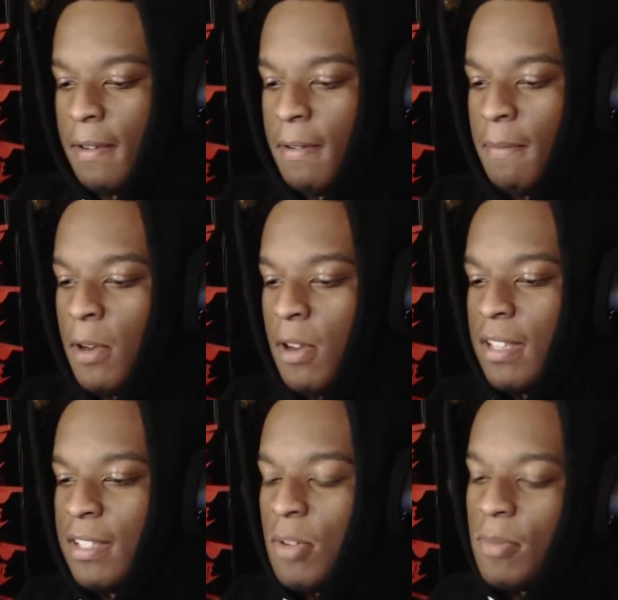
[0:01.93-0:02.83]
Bro,
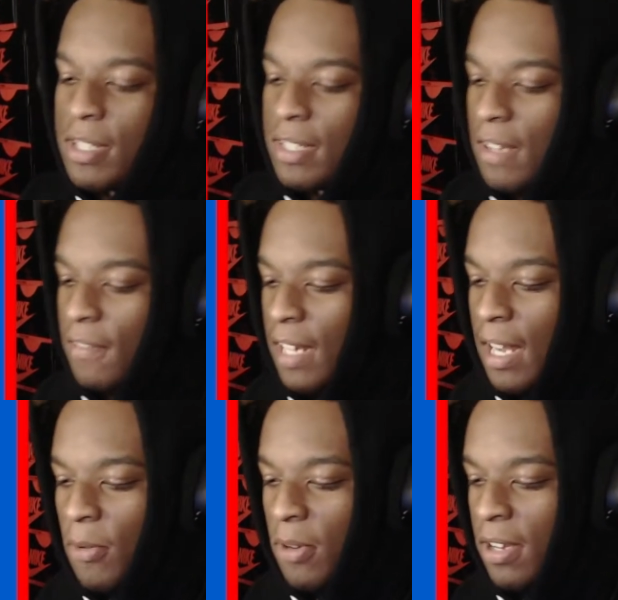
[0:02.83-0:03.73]
there's so much stuff that I
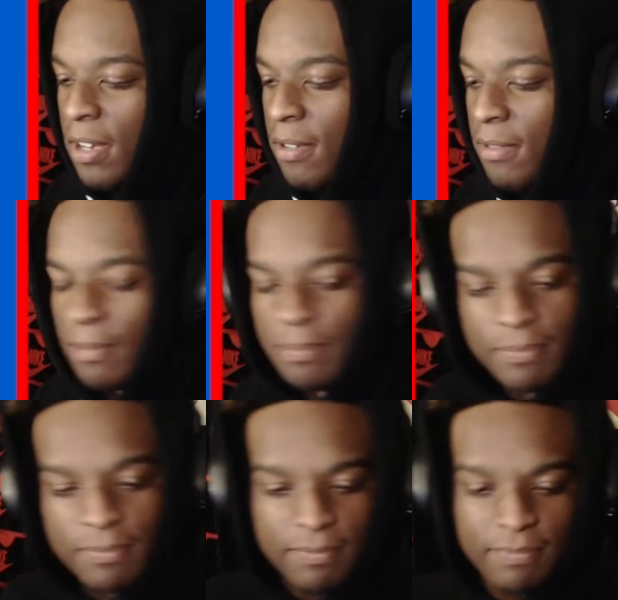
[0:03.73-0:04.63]
want to do.
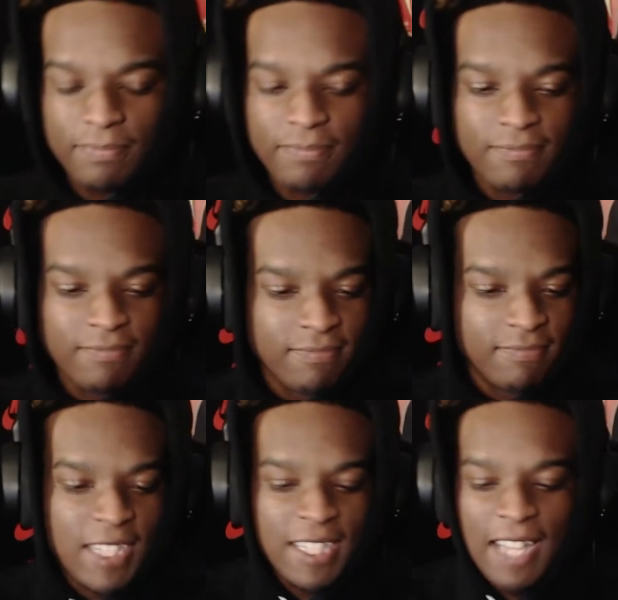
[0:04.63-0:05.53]

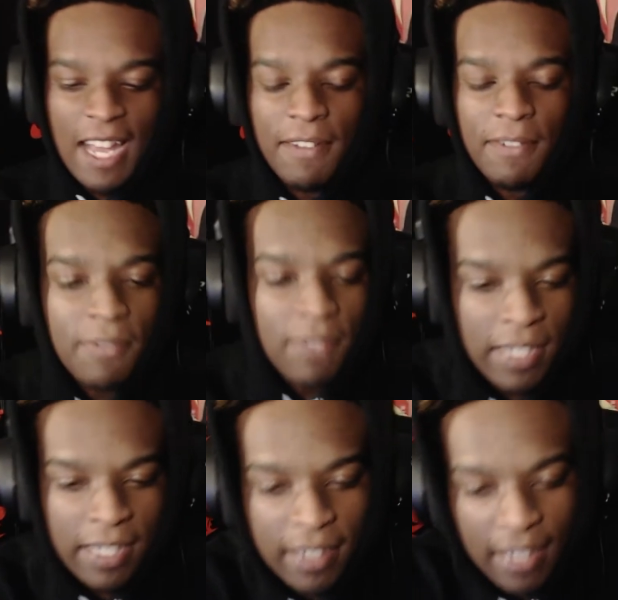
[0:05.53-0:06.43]
It's not even funny.
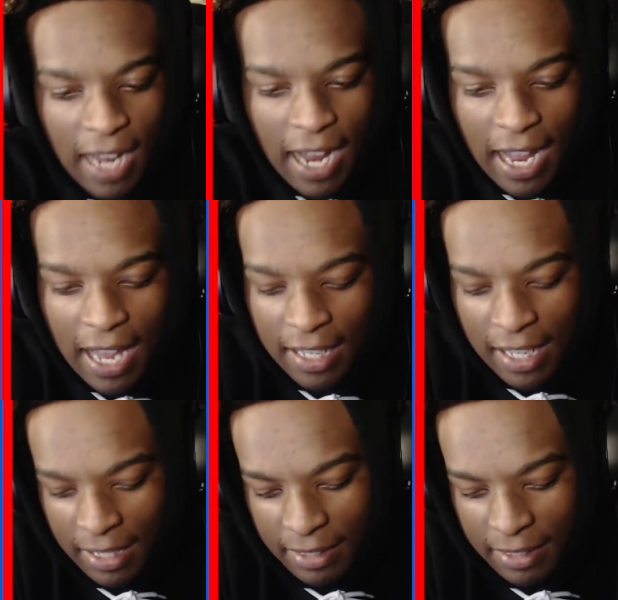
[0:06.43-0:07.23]
I got like,